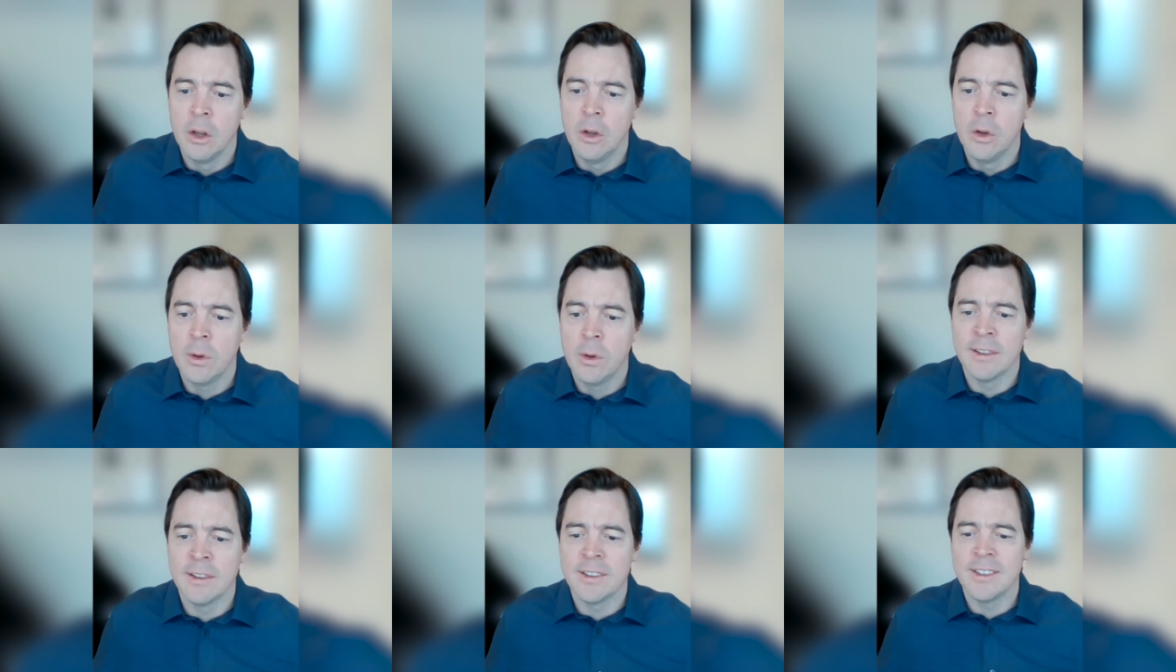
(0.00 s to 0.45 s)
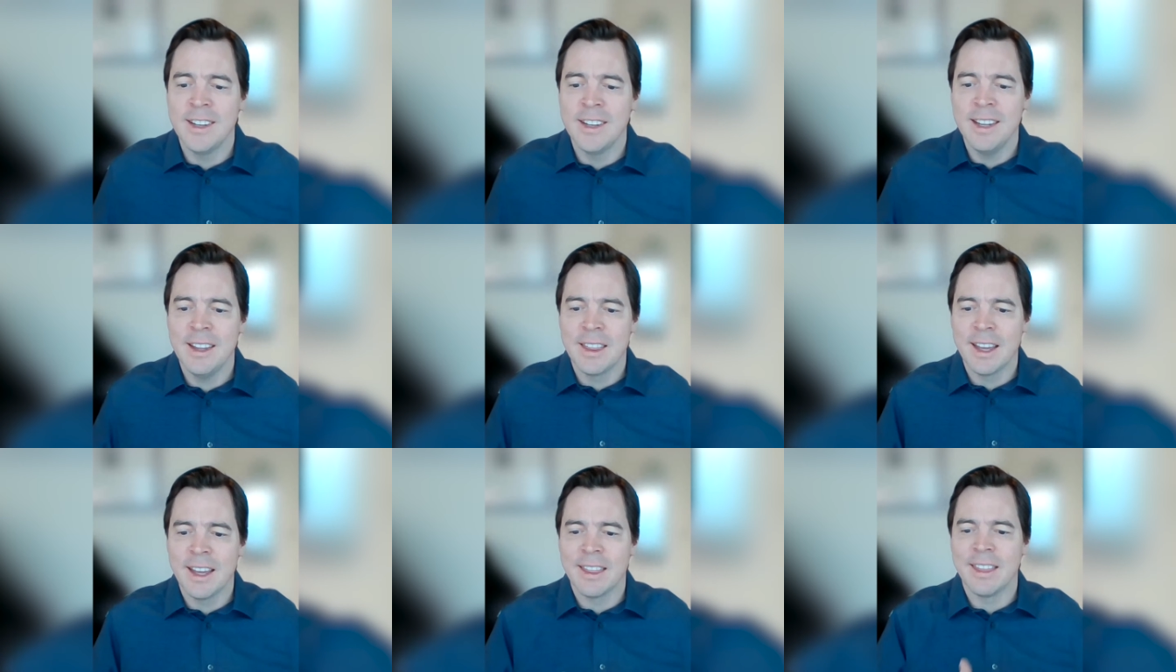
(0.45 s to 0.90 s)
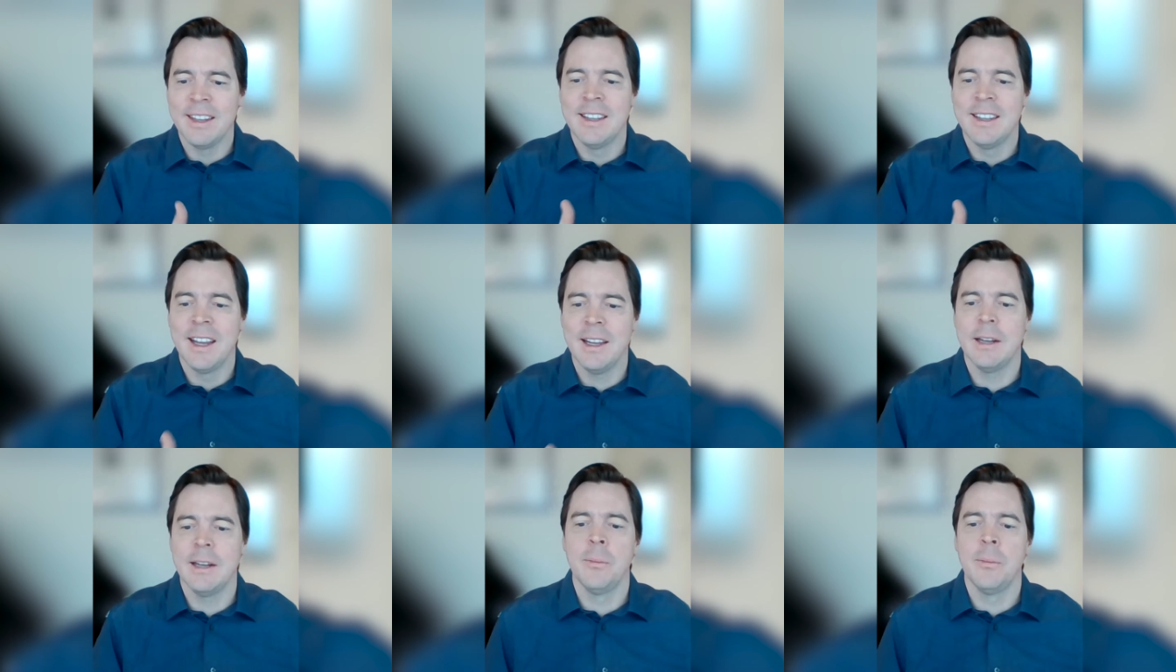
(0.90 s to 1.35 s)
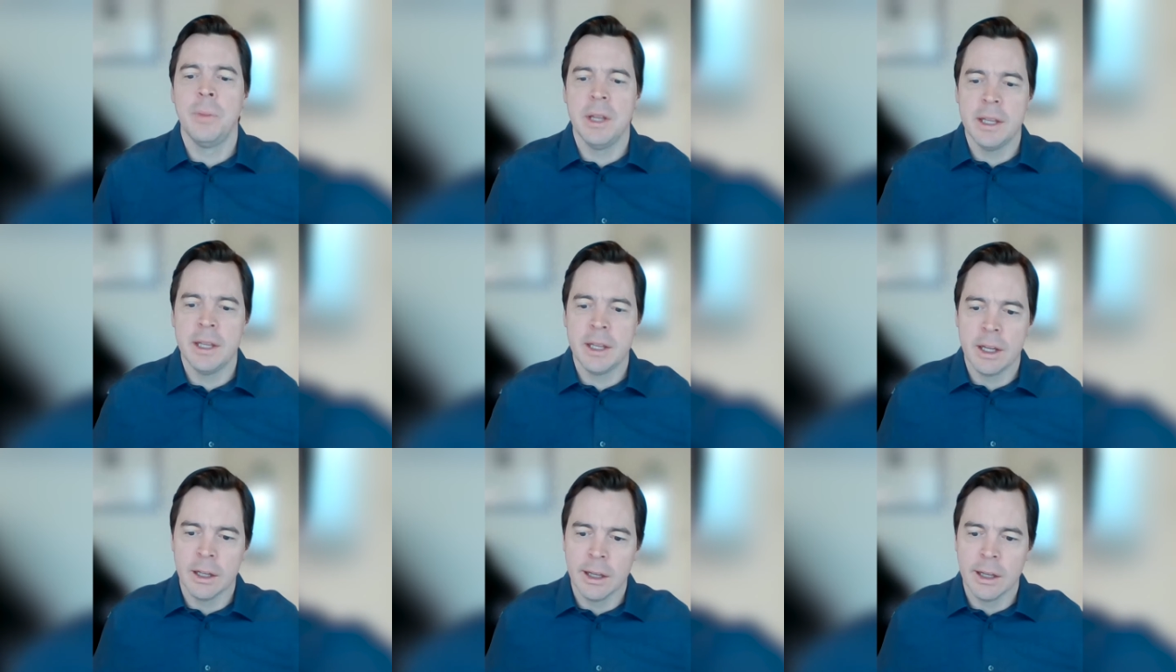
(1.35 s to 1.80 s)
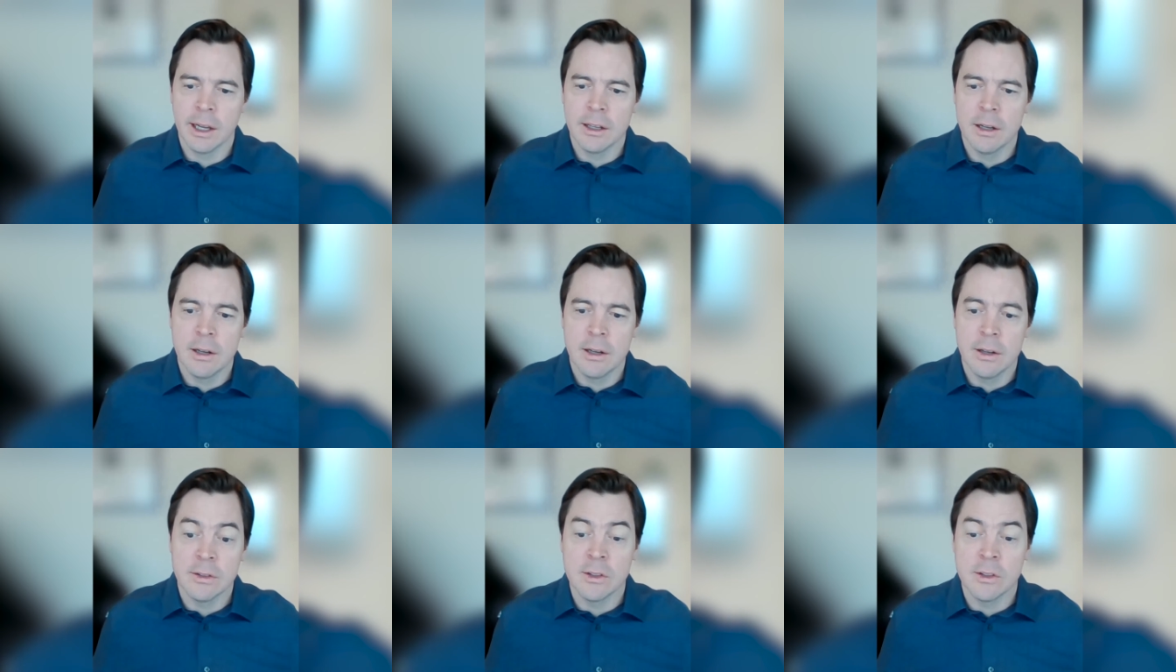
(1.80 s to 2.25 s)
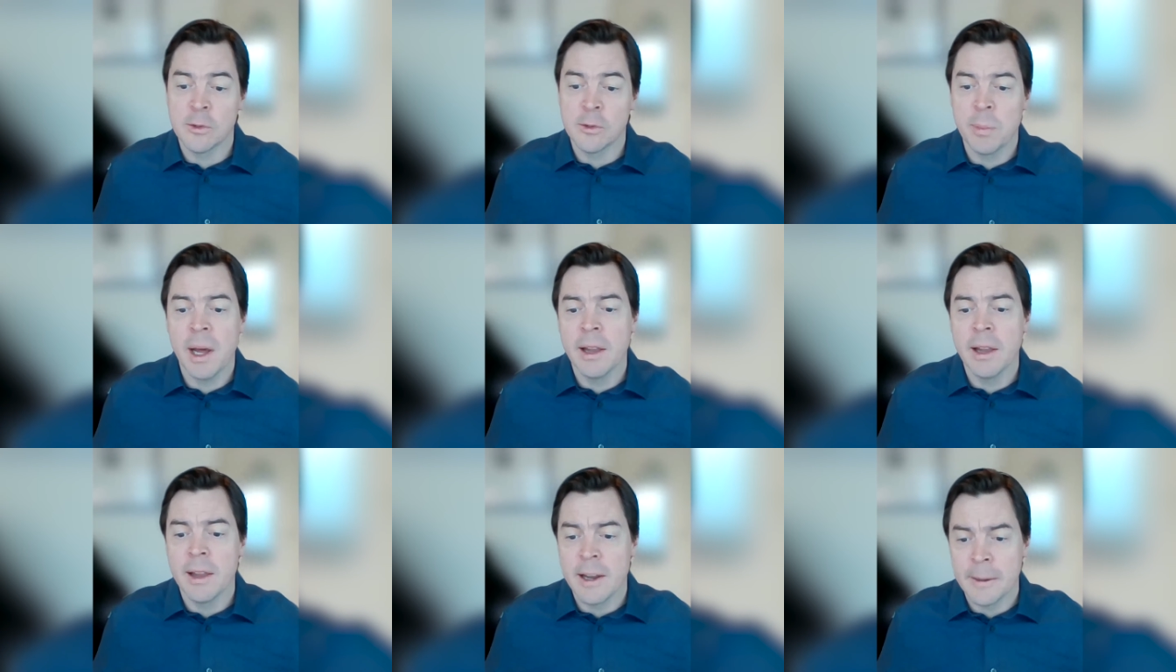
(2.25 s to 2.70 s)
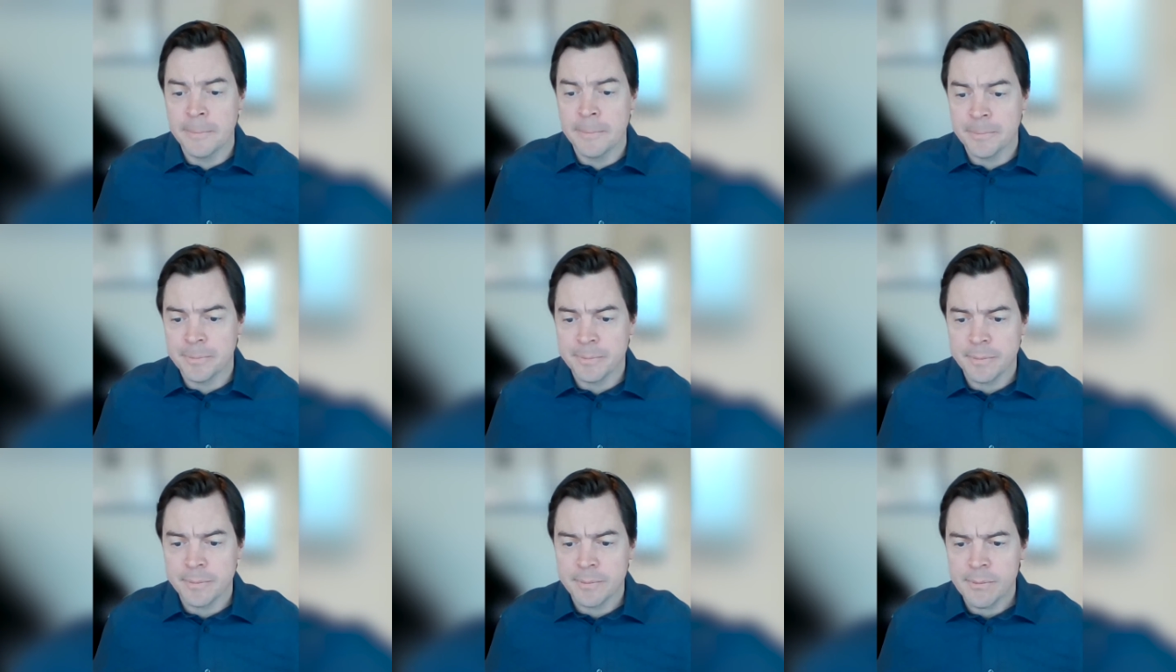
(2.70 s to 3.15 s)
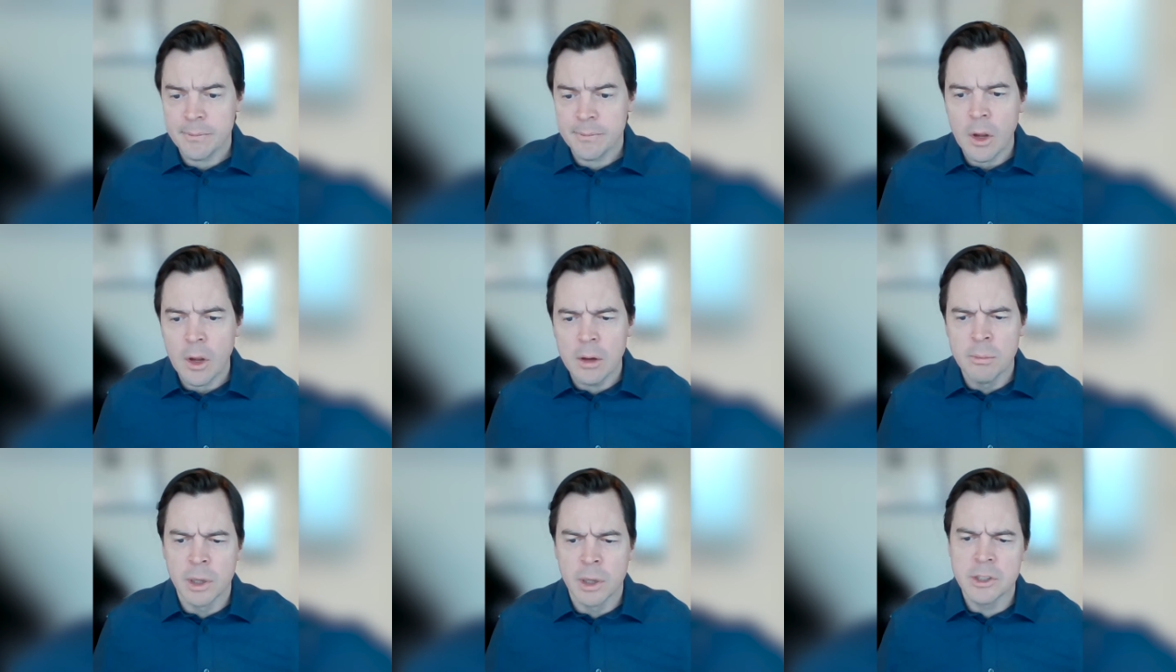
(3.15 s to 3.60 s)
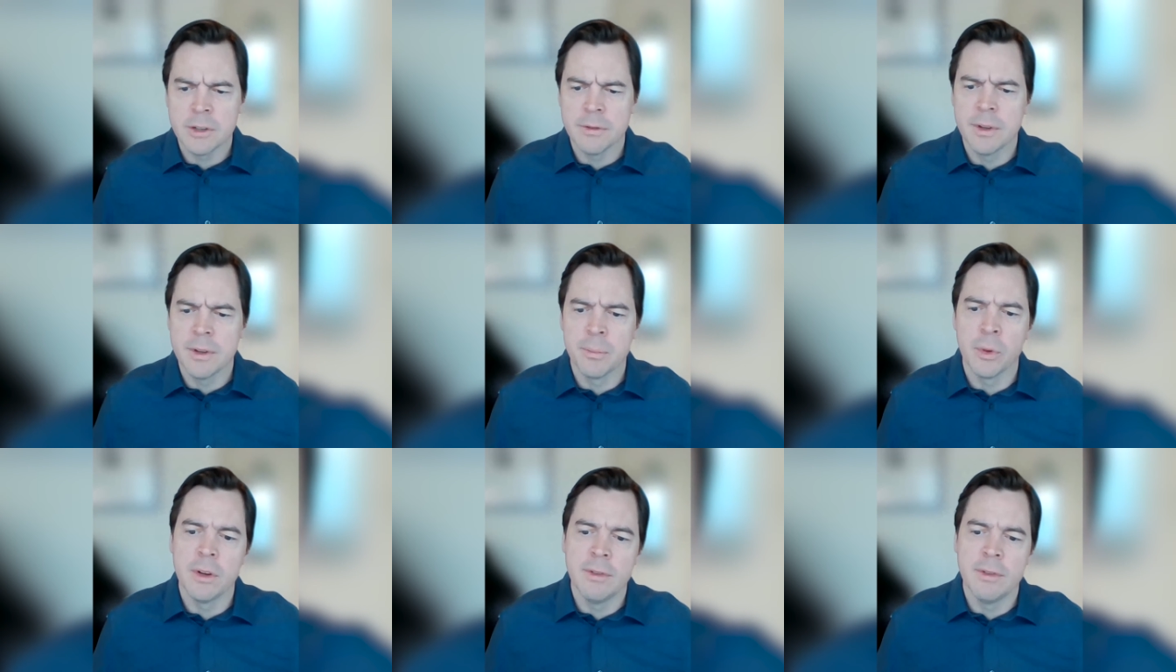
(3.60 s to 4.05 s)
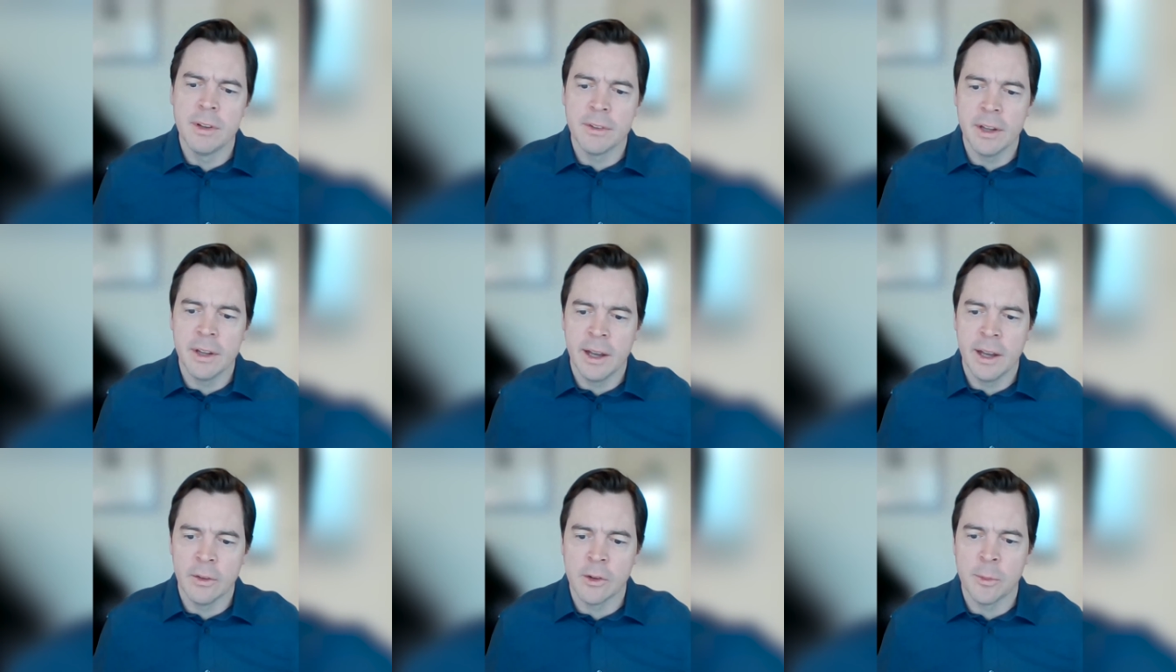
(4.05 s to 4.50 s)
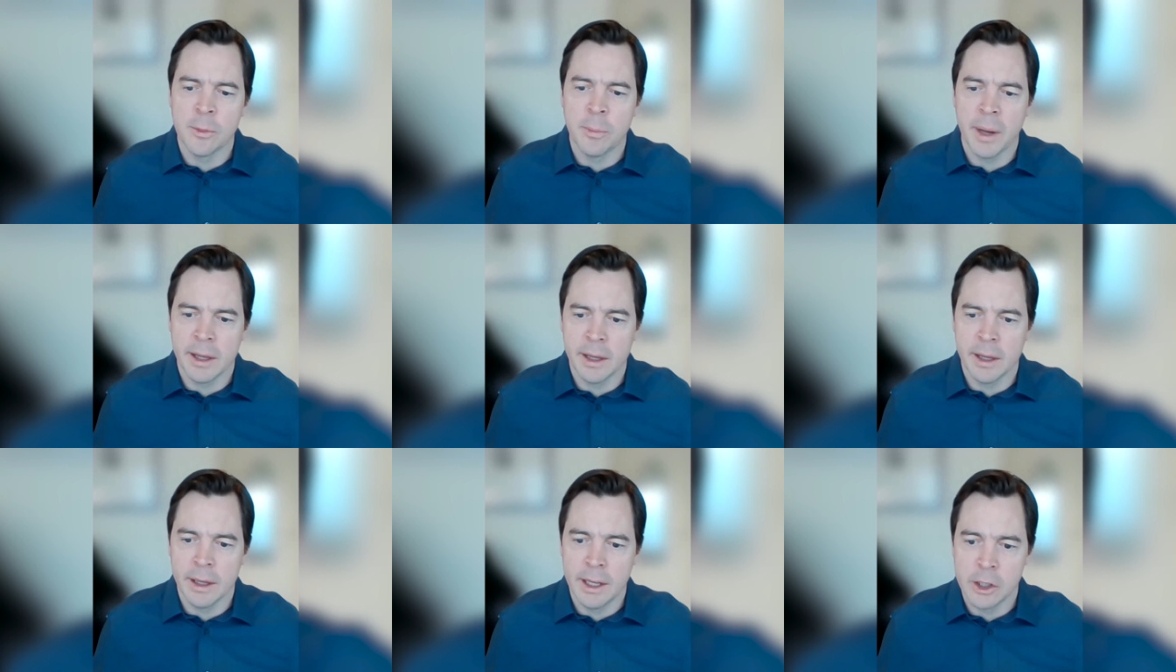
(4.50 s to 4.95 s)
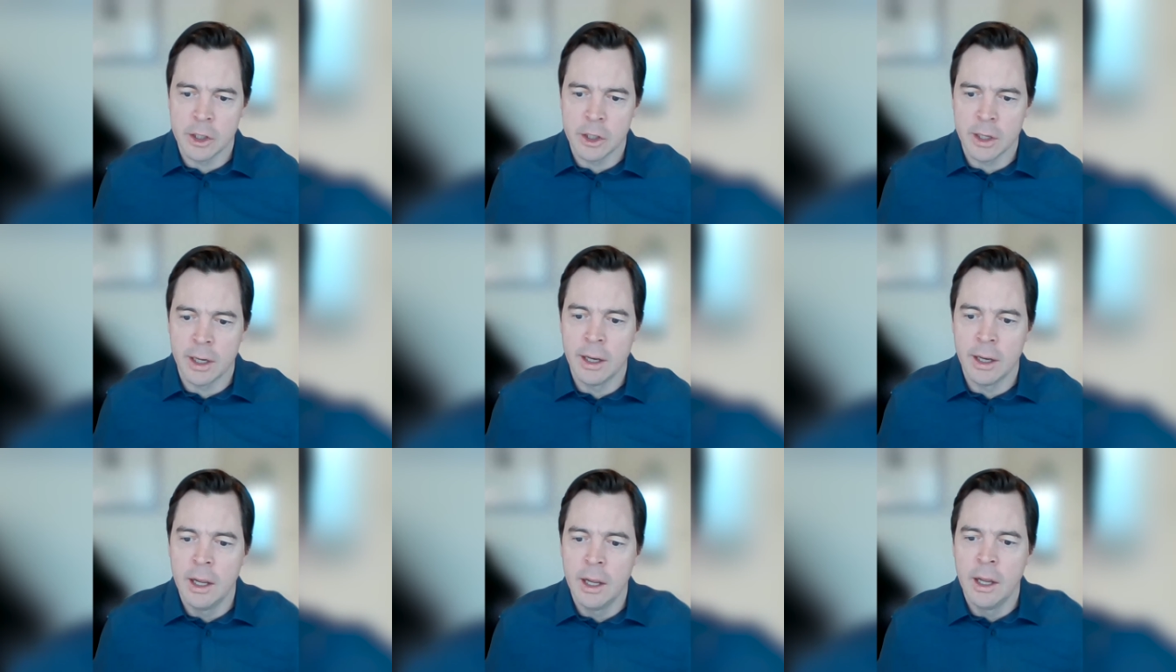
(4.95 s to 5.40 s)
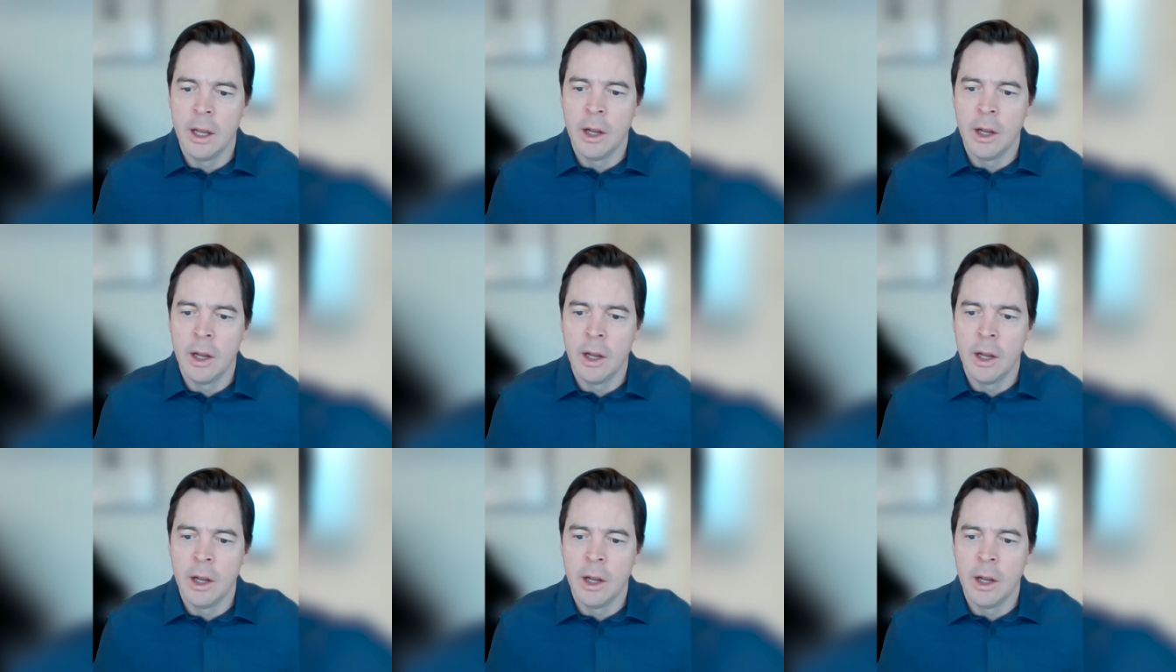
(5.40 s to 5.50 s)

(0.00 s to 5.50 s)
You can see that the data being collected is dispelling much of the previously held speculation.